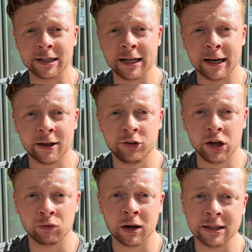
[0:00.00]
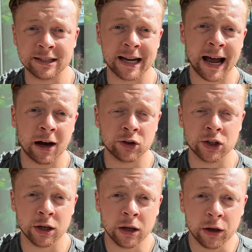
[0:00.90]
leading into your runs and how
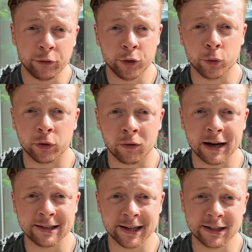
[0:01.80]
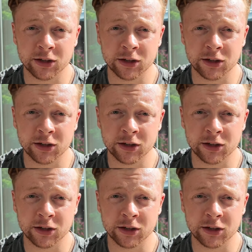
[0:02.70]
to fuel for race day.